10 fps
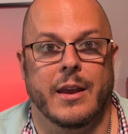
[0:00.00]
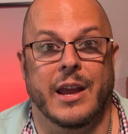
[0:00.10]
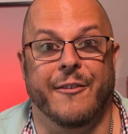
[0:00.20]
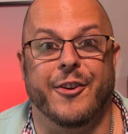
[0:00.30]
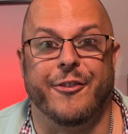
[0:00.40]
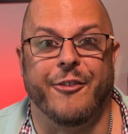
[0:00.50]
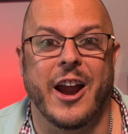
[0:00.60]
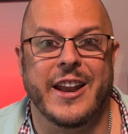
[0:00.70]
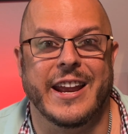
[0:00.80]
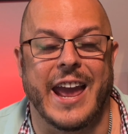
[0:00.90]
If you're
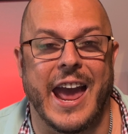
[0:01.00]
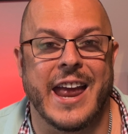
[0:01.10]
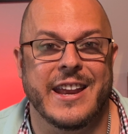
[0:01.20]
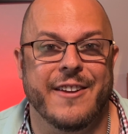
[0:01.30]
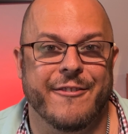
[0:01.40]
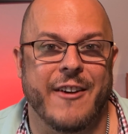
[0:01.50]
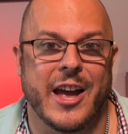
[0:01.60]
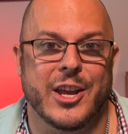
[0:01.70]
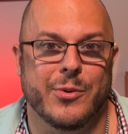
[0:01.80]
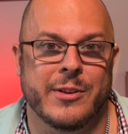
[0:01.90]
finding any
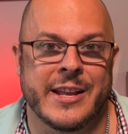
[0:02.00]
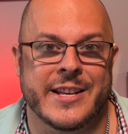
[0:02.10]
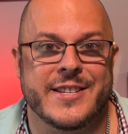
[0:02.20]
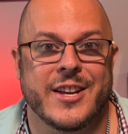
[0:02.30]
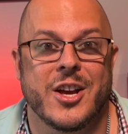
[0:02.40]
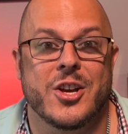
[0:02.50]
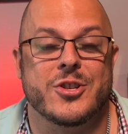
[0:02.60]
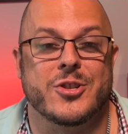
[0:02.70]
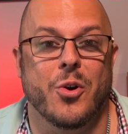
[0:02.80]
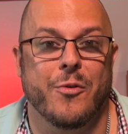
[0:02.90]
value in this
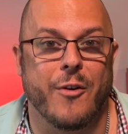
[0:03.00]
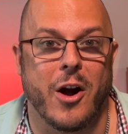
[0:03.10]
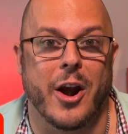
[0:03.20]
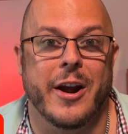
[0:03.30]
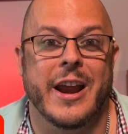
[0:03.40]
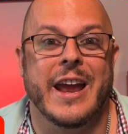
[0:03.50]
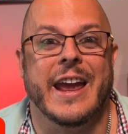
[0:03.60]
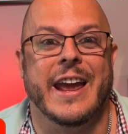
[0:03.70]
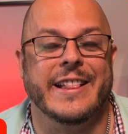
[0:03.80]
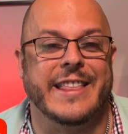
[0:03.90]
so far,
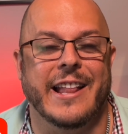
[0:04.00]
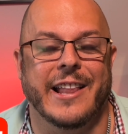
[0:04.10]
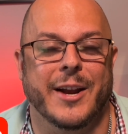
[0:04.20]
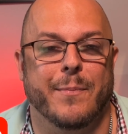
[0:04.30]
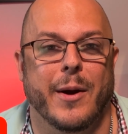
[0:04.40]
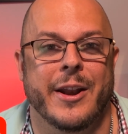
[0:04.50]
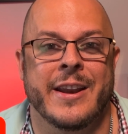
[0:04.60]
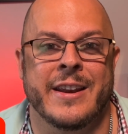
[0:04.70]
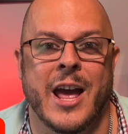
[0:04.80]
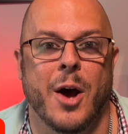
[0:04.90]
hit that like button
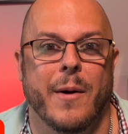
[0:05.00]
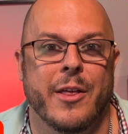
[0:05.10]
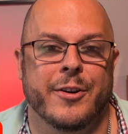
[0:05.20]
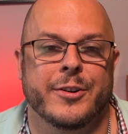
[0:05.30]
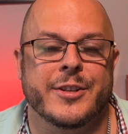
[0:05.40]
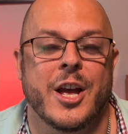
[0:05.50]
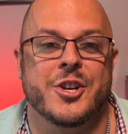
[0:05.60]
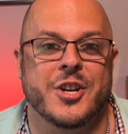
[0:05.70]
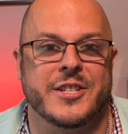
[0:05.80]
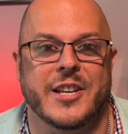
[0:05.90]
and help others
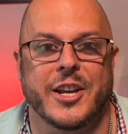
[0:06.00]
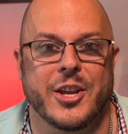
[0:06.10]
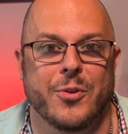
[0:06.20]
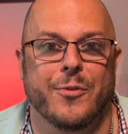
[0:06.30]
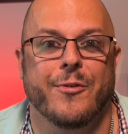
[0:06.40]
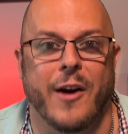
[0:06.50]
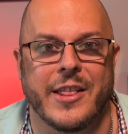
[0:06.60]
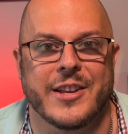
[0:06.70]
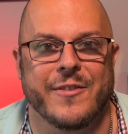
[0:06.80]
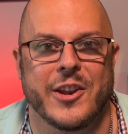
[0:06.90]
just like you
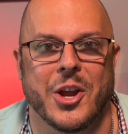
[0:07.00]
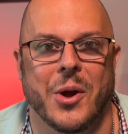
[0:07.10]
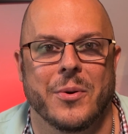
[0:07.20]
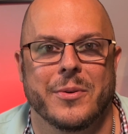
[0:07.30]
find this video.